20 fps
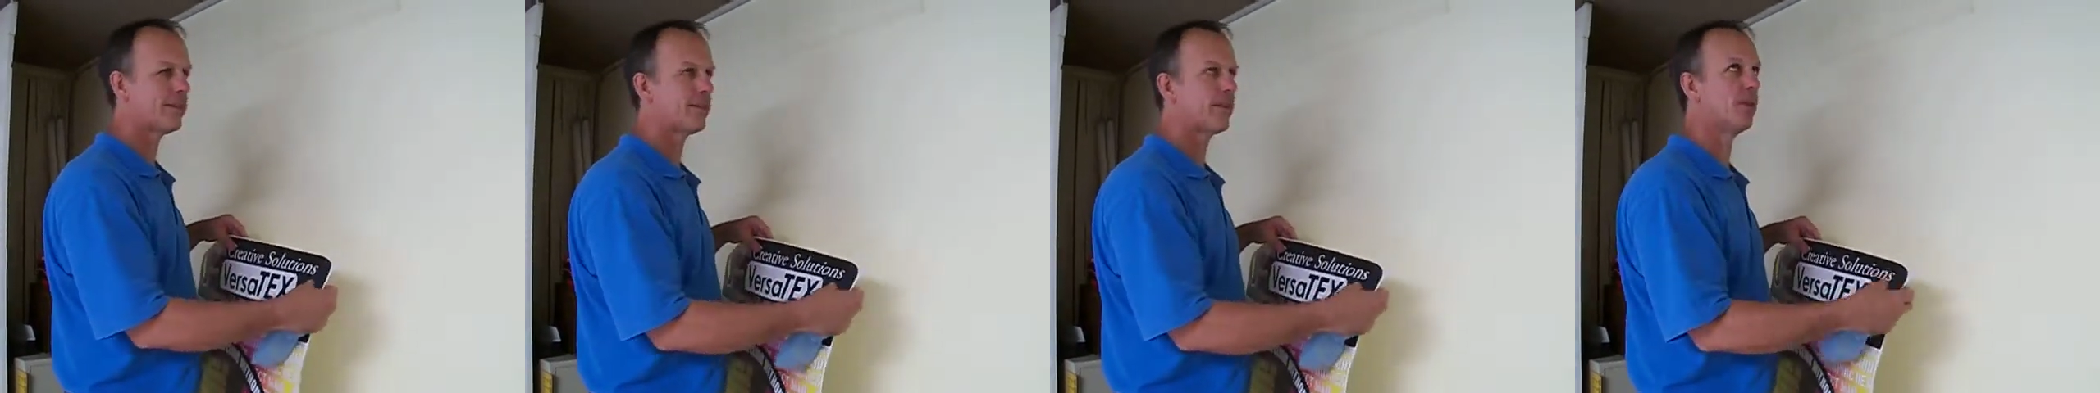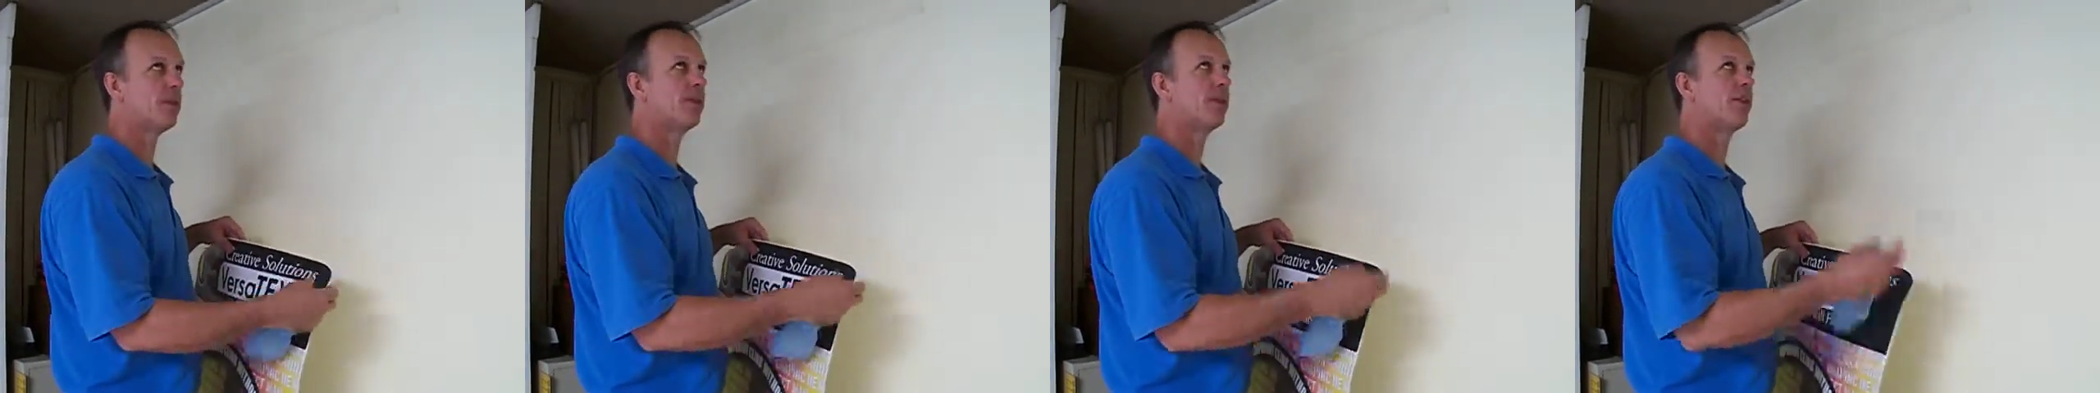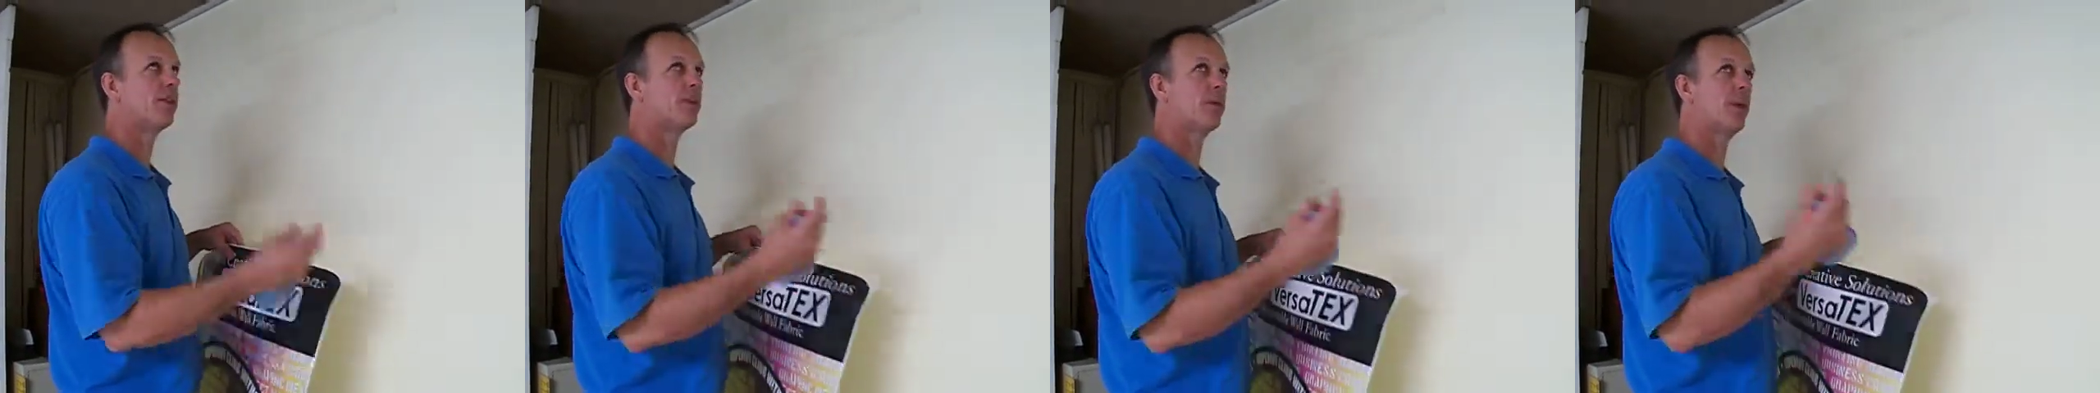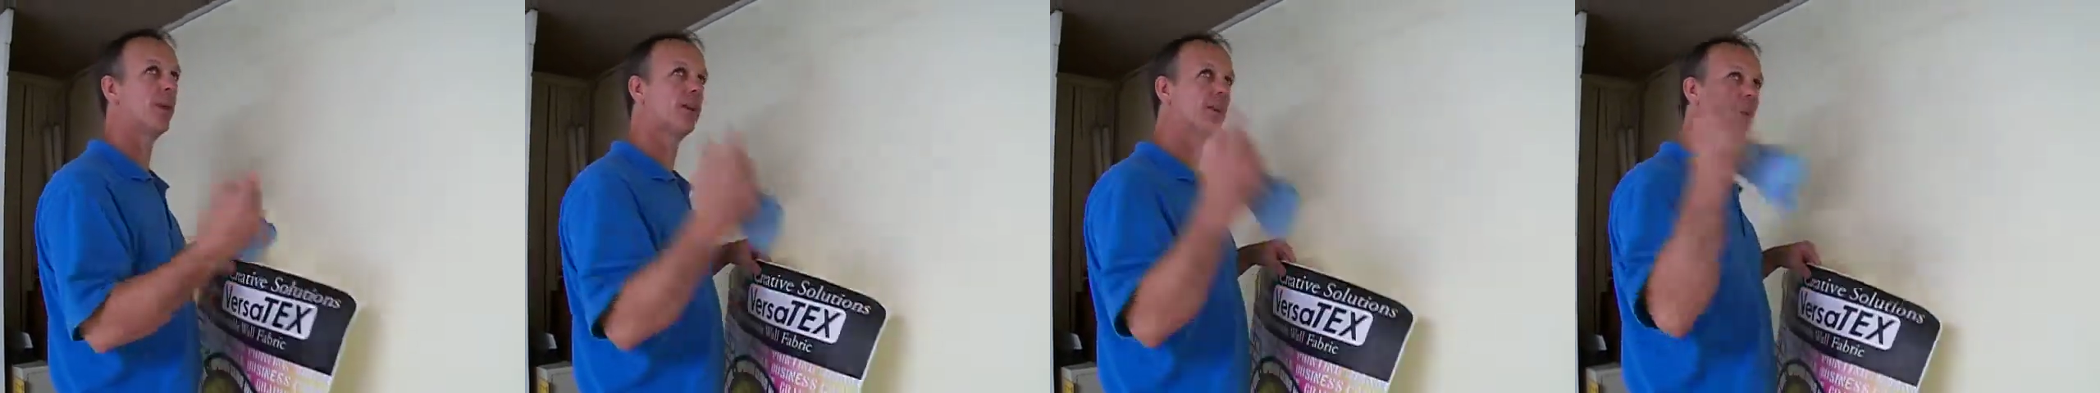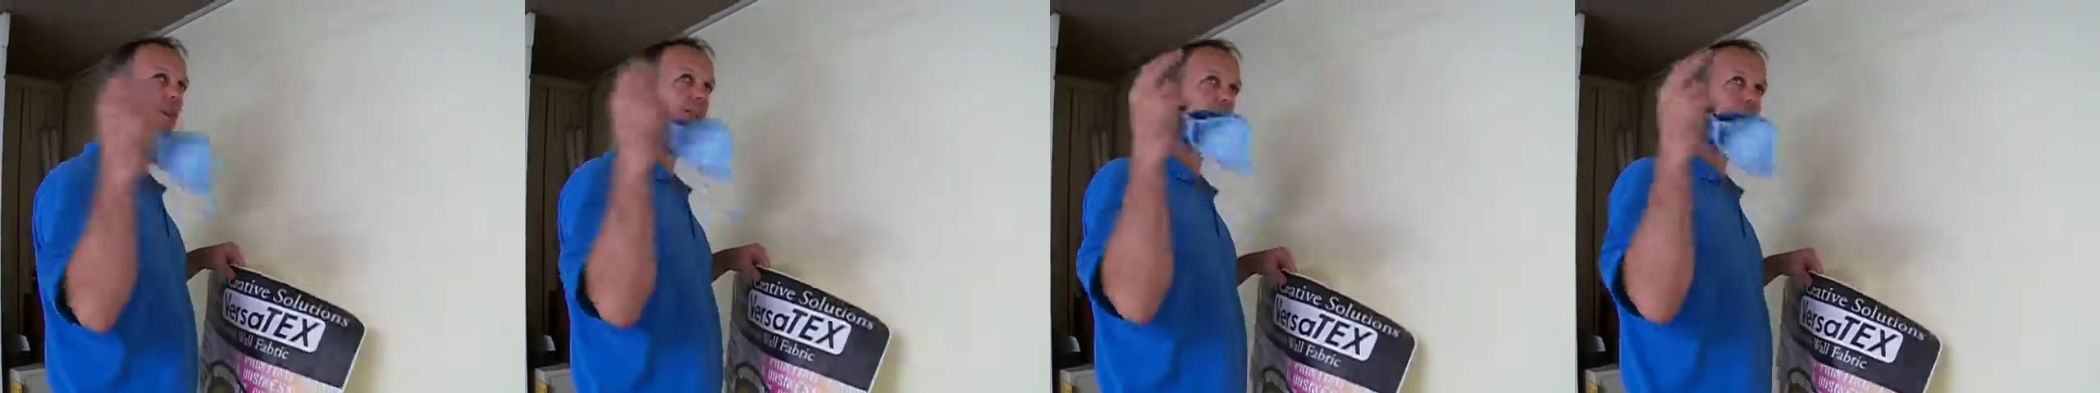so it does
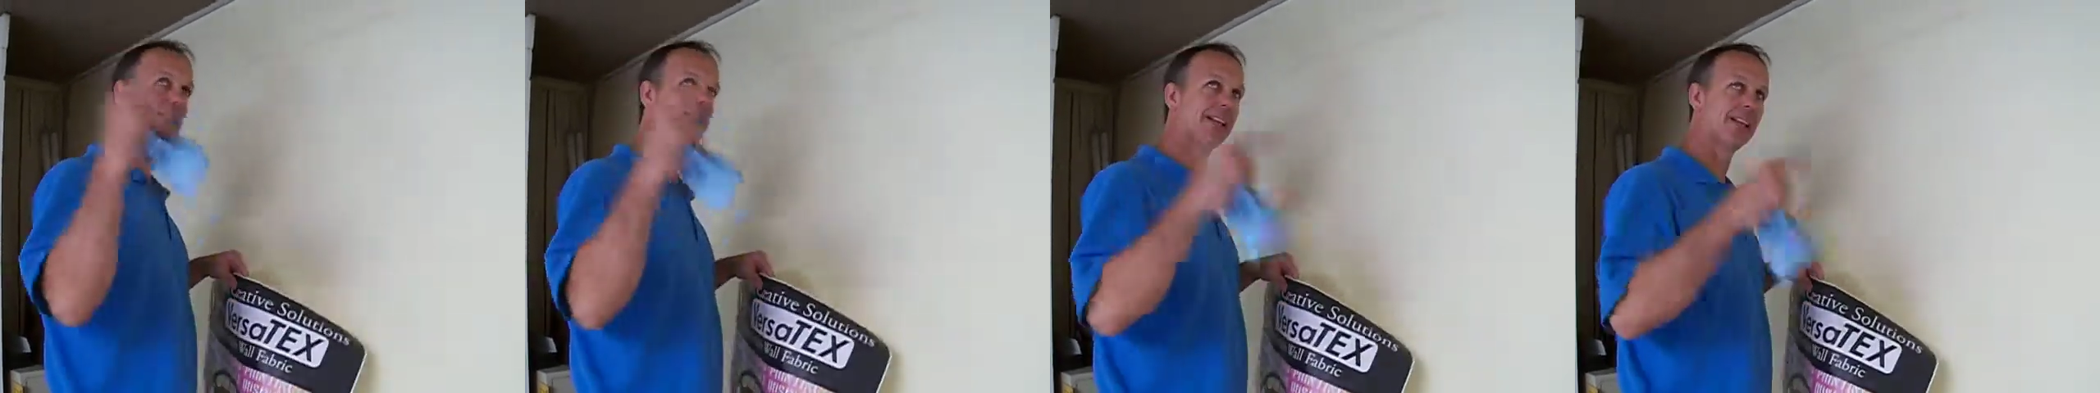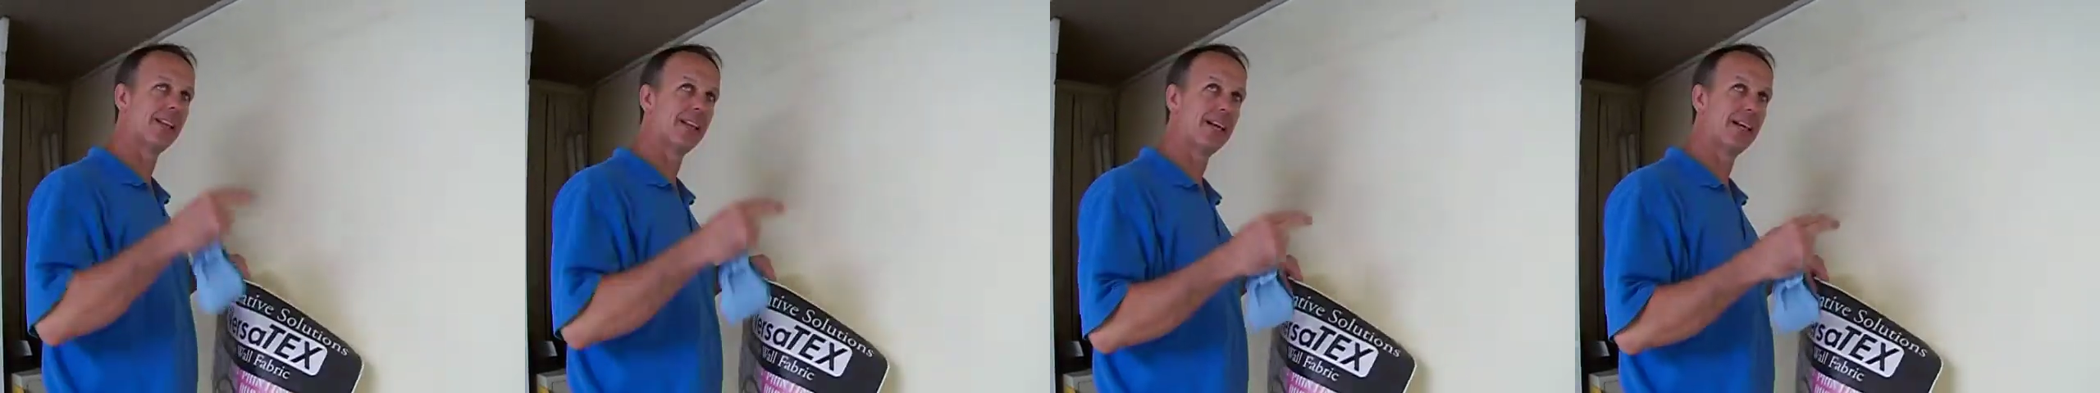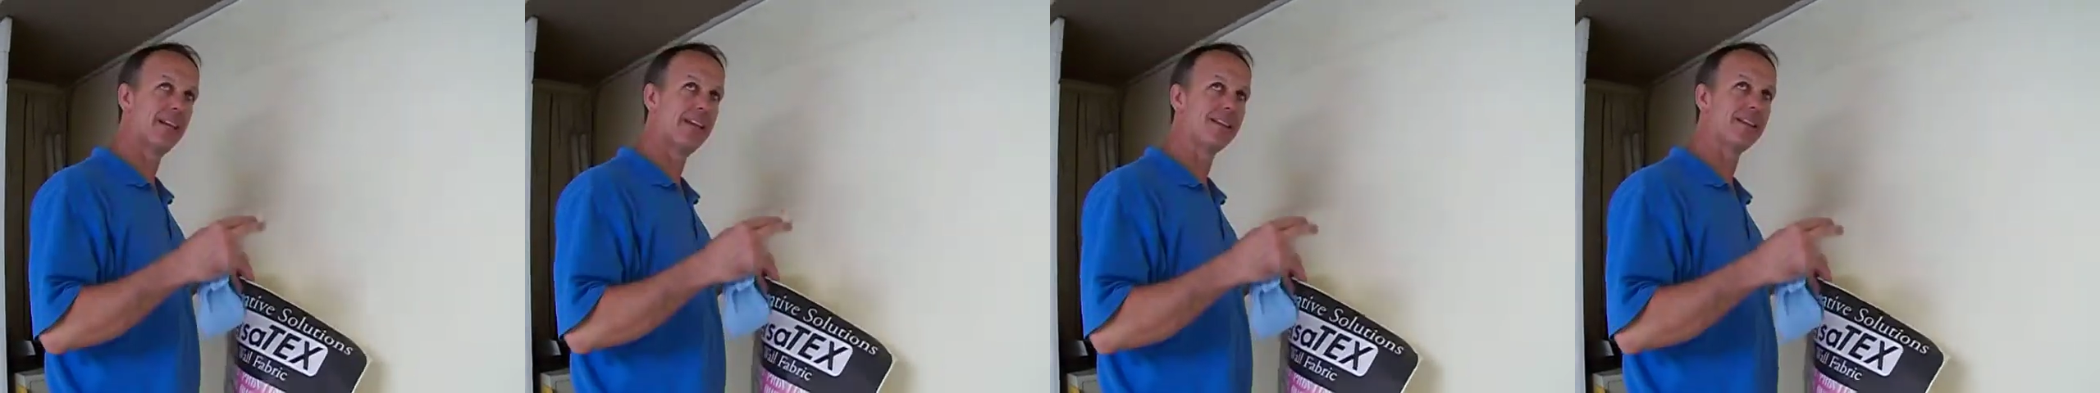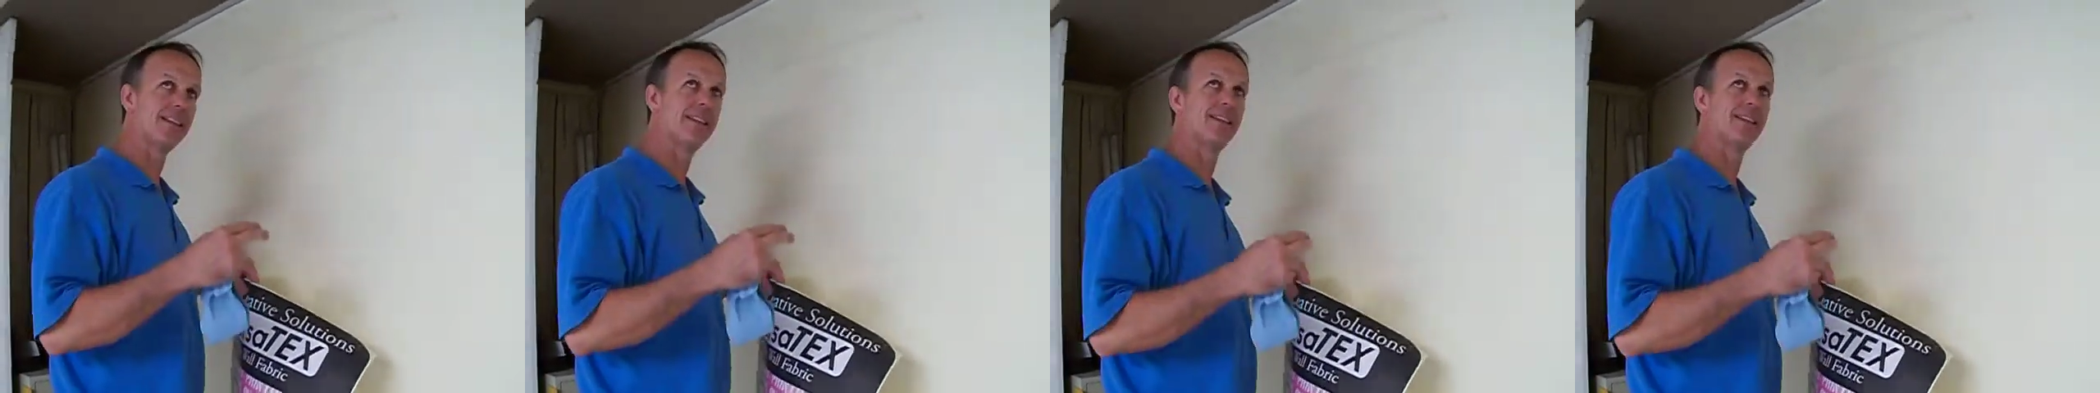well underneath lights.